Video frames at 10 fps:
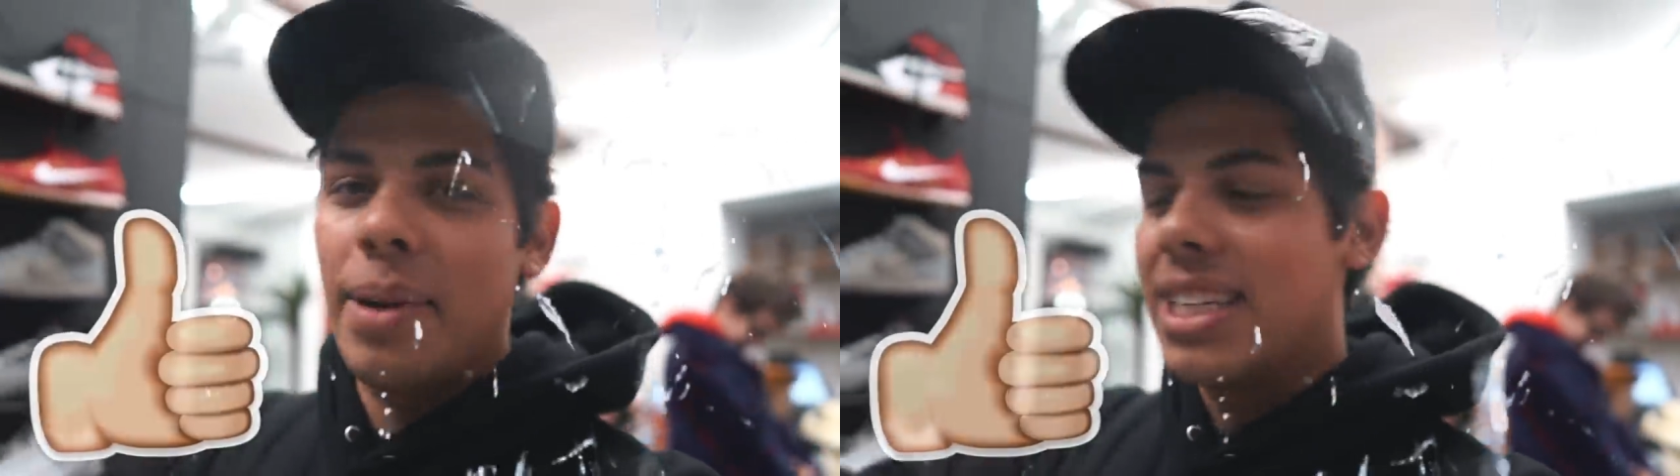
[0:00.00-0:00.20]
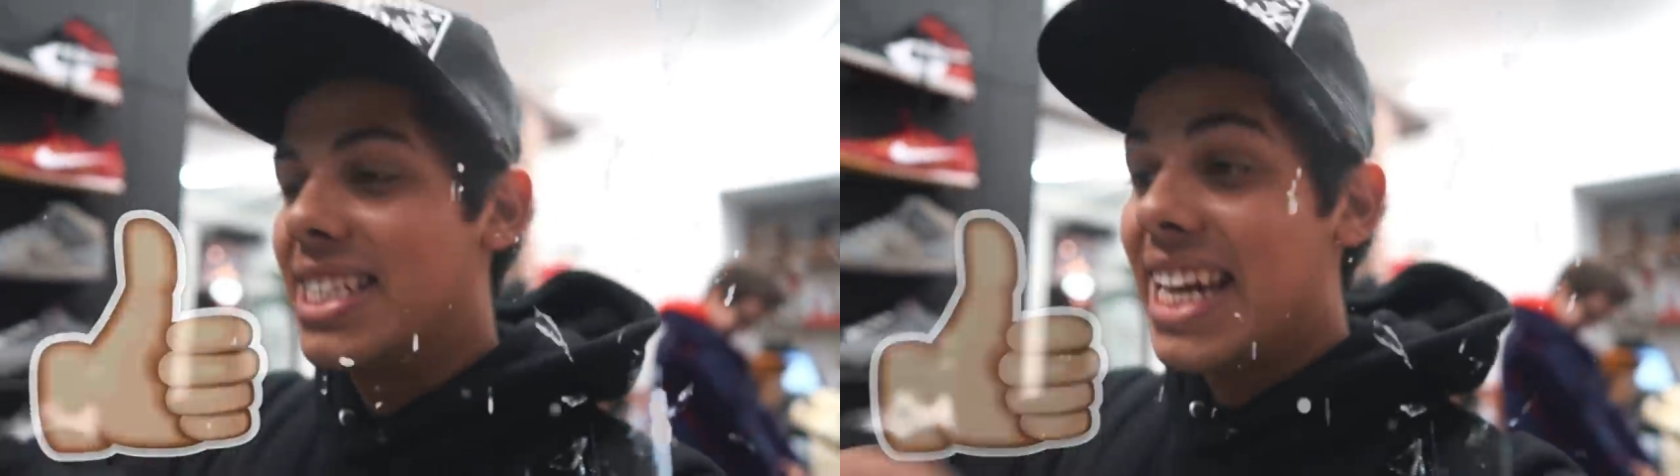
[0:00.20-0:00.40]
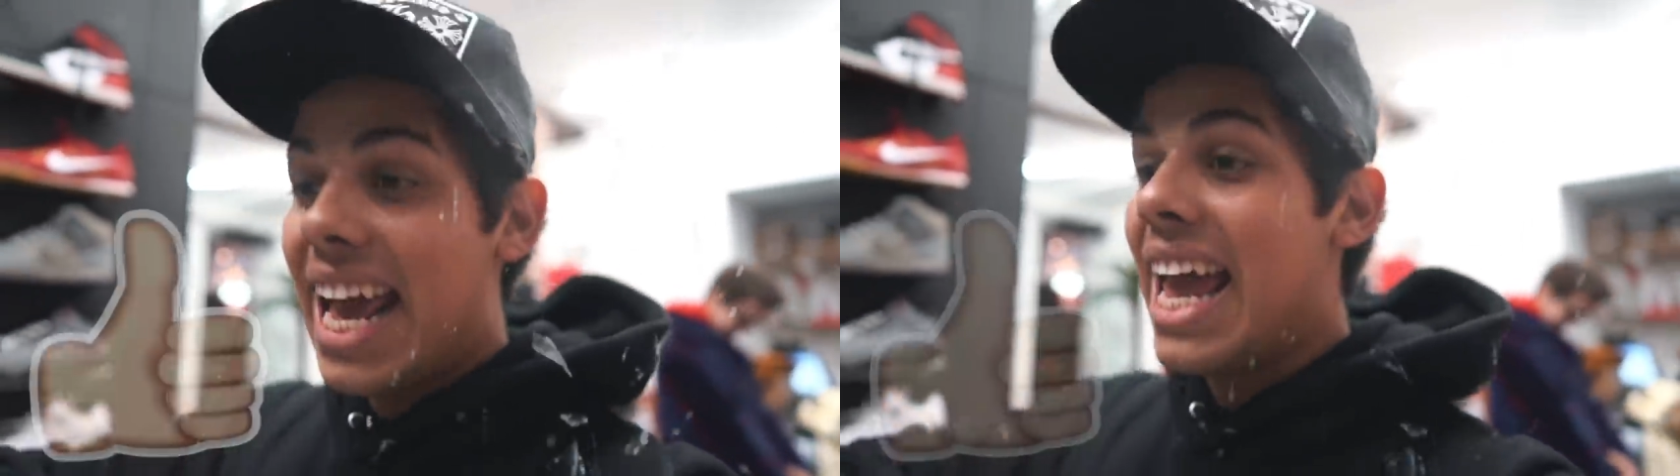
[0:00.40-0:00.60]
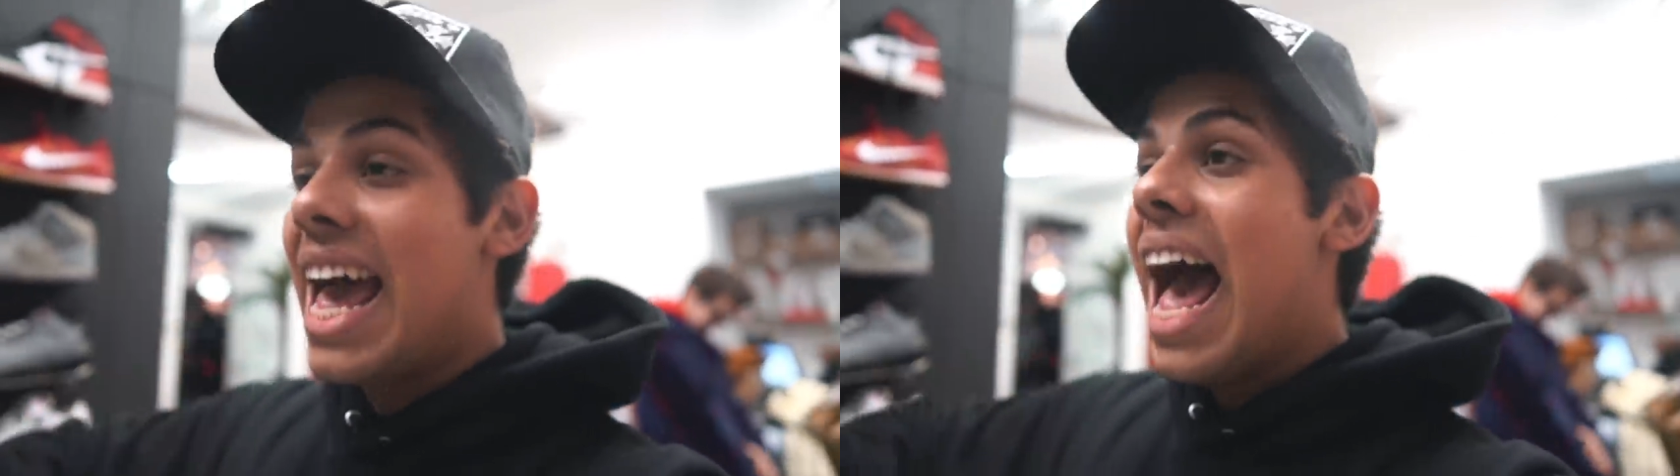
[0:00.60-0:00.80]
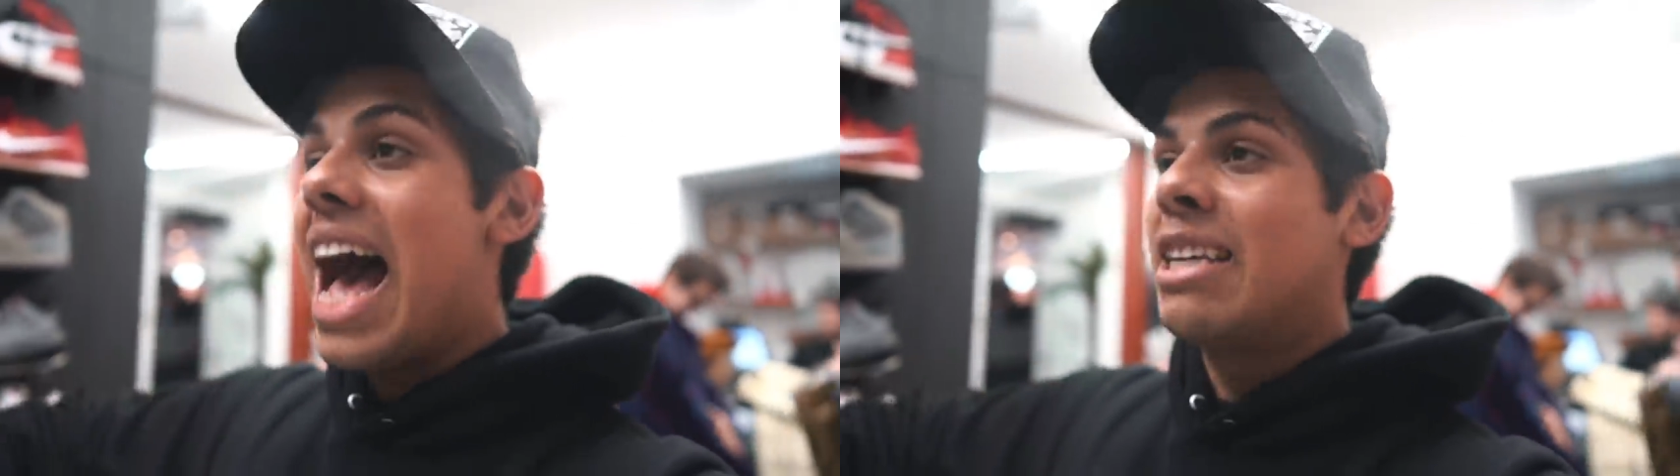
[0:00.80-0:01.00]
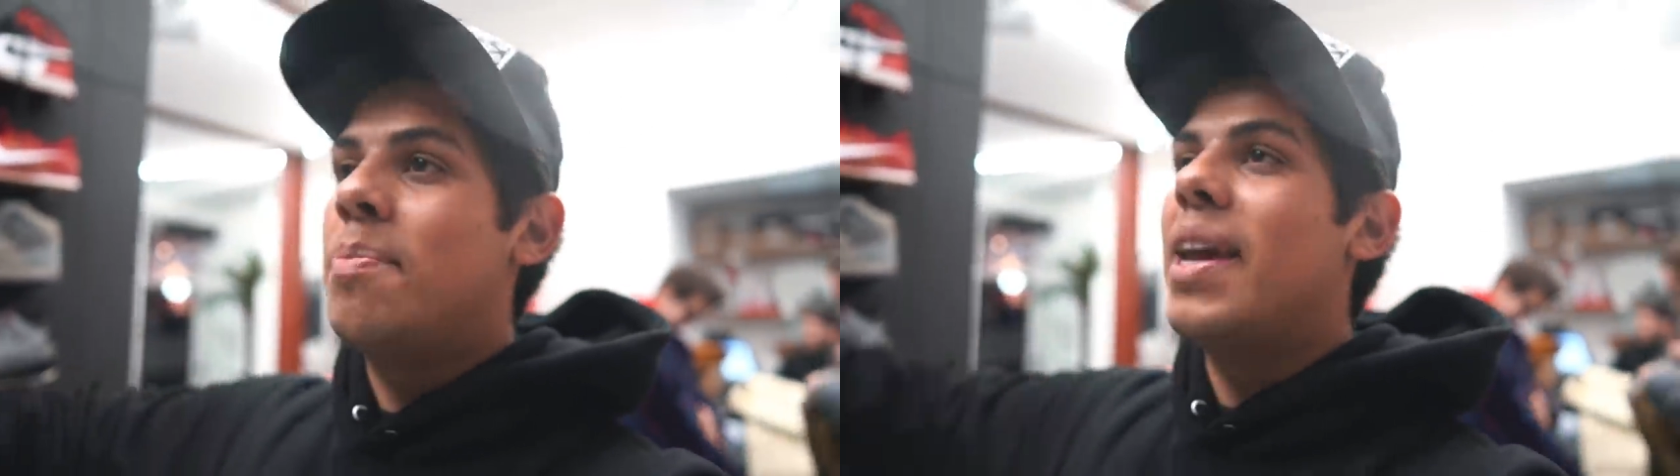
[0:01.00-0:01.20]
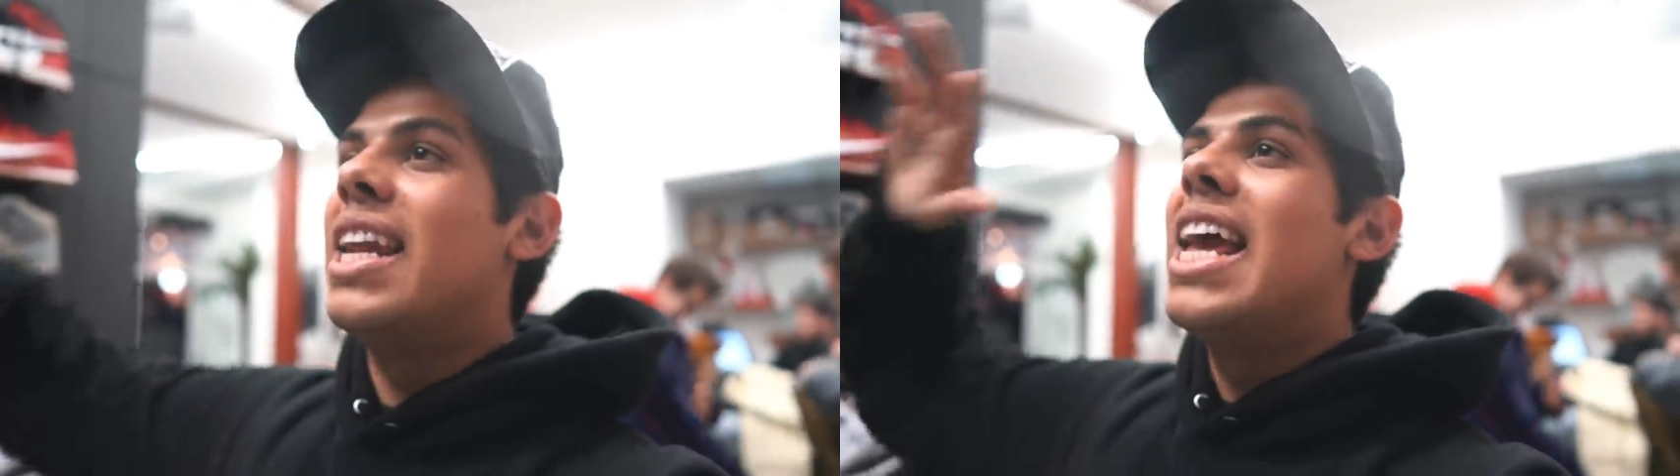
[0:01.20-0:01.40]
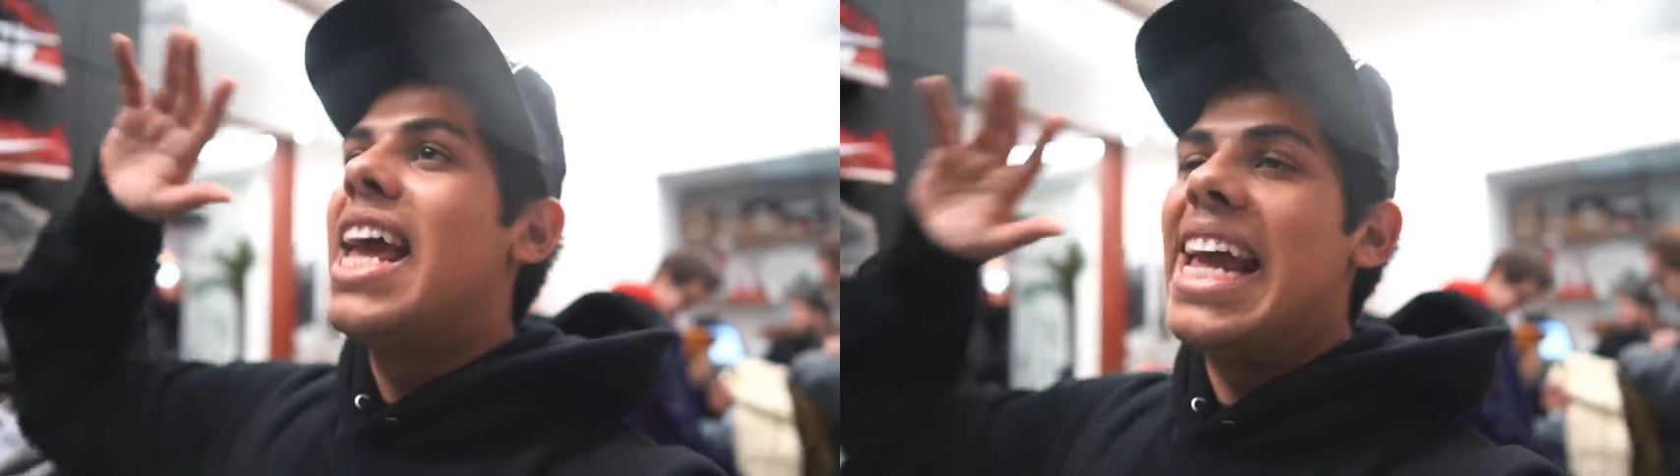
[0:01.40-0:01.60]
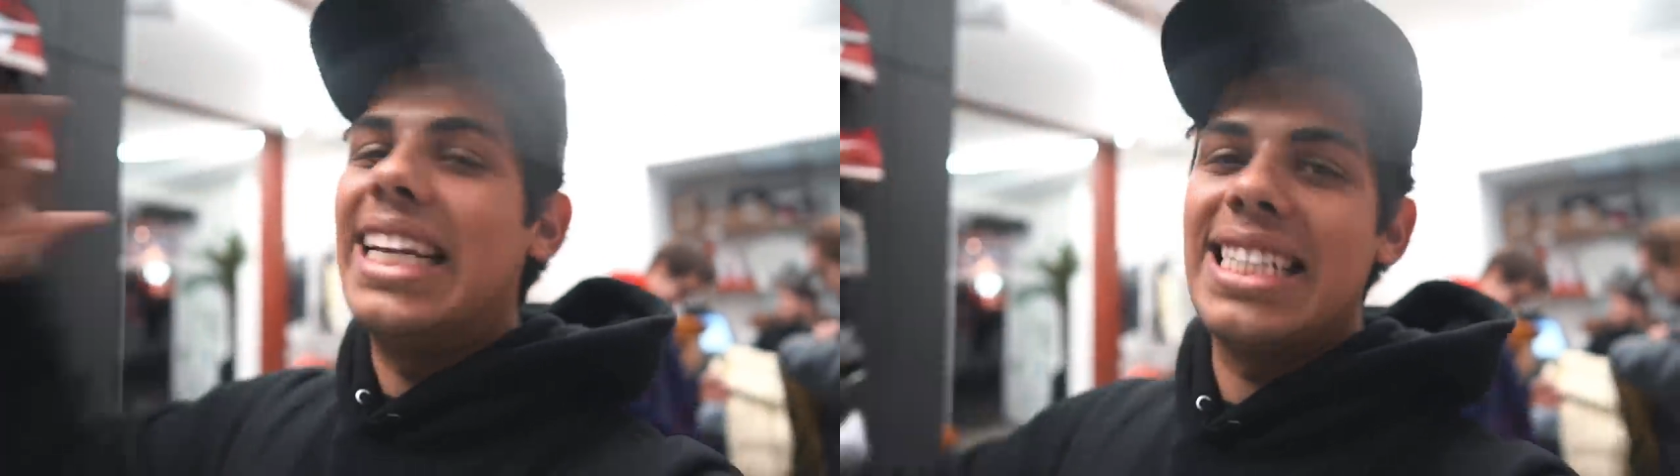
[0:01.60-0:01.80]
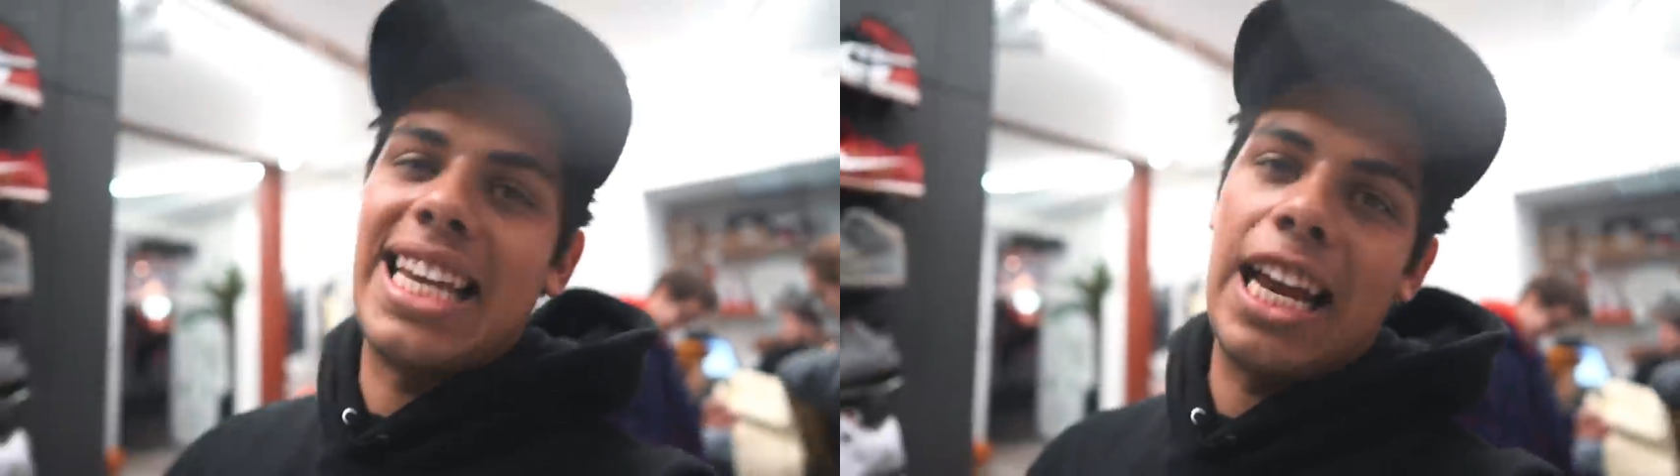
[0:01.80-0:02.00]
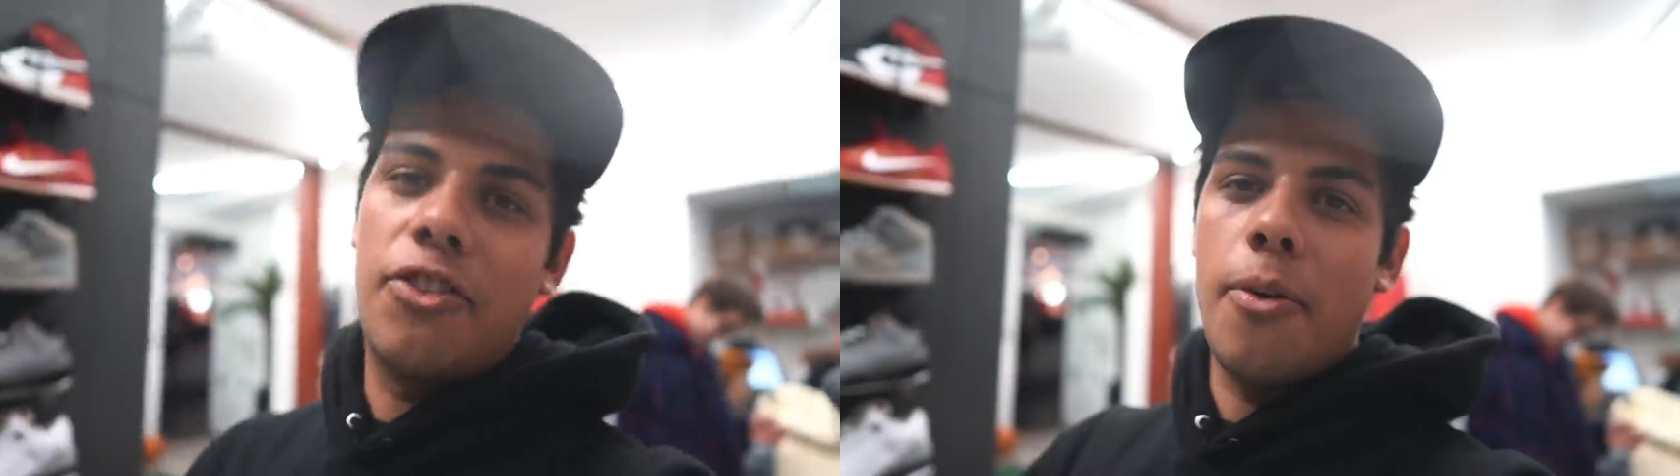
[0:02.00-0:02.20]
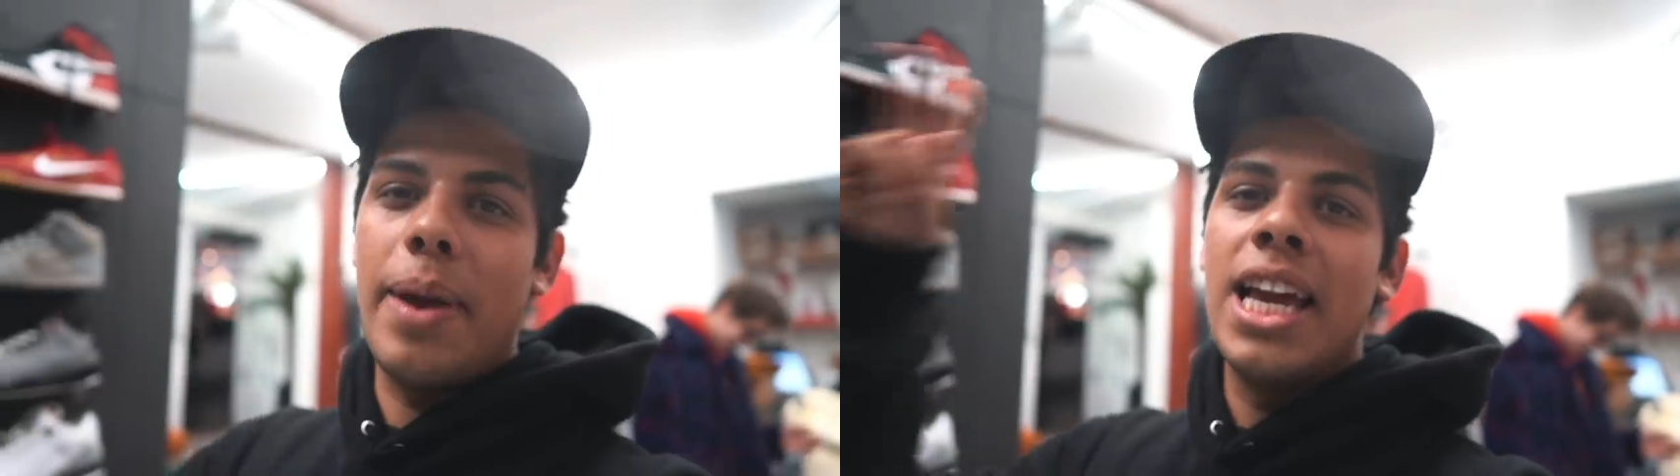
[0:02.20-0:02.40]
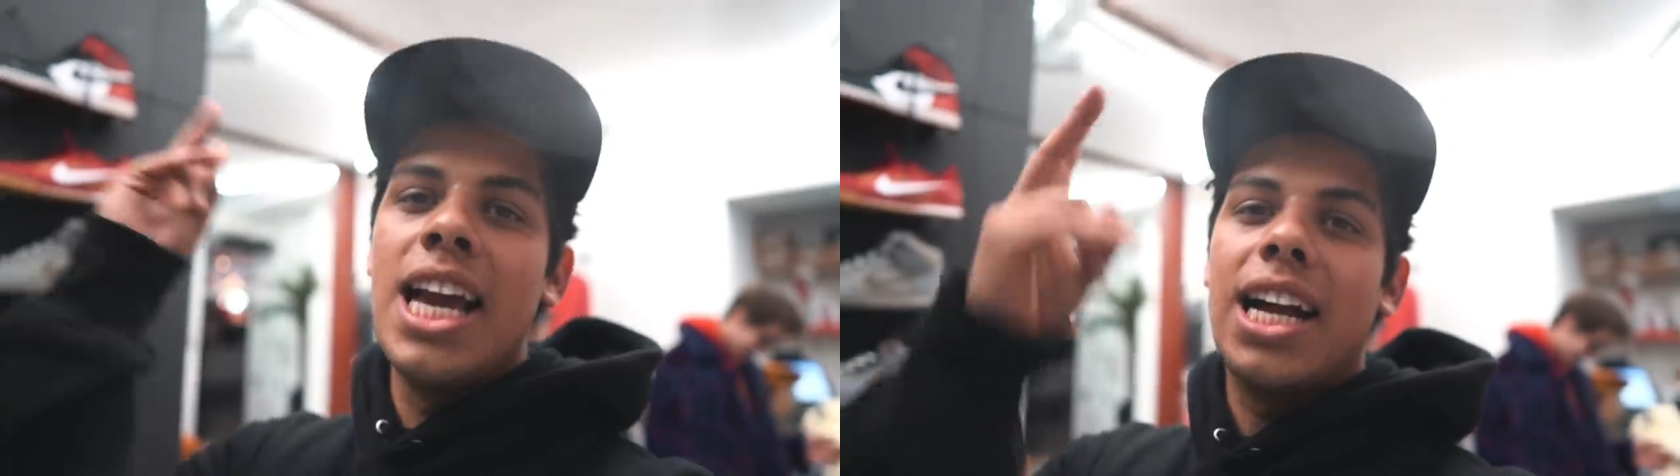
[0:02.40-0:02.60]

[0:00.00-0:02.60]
because today has been insane for me.